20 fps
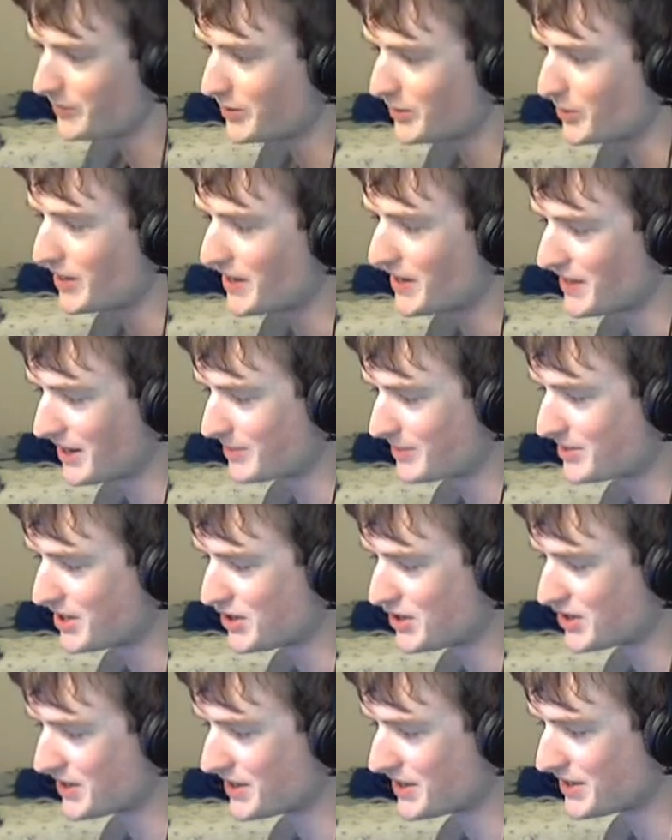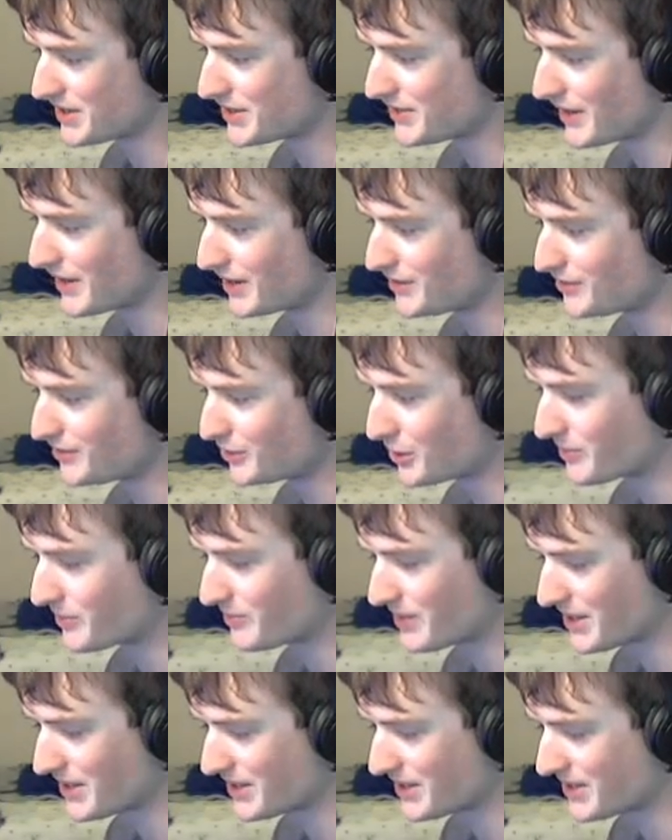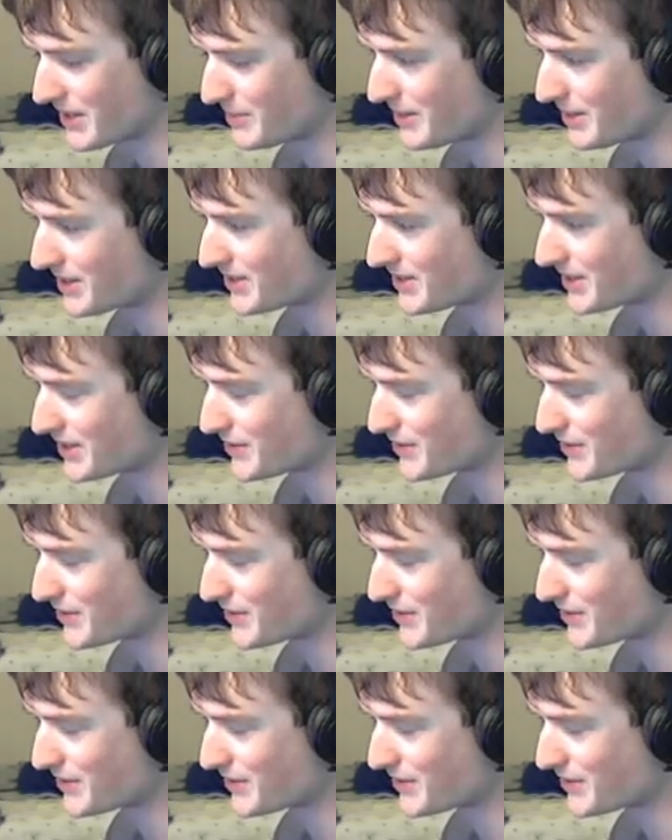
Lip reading: the way that I'm teaching it is final form because that makes things